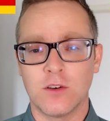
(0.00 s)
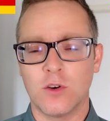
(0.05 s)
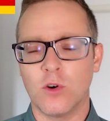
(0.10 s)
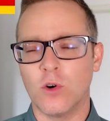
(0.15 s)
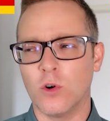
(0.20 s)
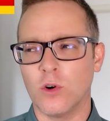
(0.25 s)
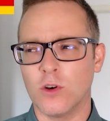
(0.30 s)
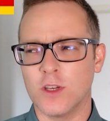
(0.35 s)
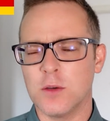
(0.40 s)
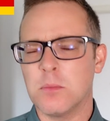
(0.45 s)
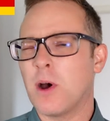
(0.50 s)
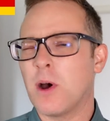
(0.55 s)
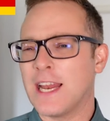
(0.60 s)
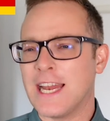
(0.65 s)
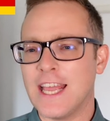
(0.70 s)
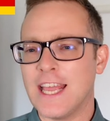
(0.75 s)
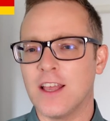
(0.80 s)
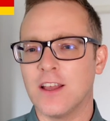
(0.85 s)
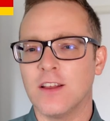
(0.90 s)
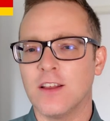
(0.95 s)
or you might
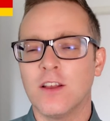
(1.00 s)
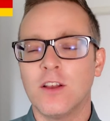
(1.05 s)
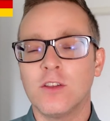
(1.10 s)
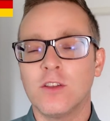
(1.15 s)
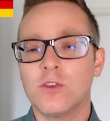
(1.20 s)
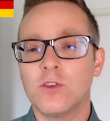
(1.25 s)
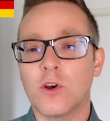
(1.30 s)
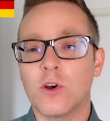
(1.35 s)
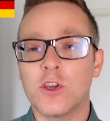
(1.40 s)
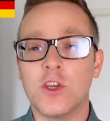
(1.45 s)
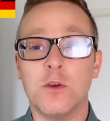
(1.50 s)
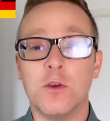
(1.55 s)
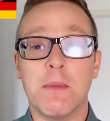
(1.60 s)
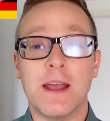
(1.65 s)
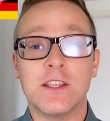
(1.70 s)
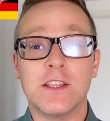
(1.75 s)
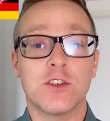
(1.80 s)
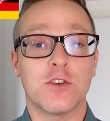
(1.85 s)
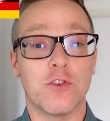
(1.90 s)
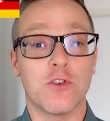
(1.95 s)
hear
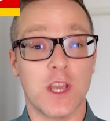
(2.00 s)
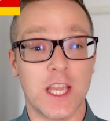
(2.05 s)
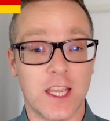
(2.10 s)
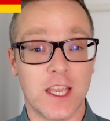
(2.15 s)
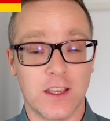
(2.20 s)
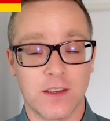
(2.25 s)
documentary.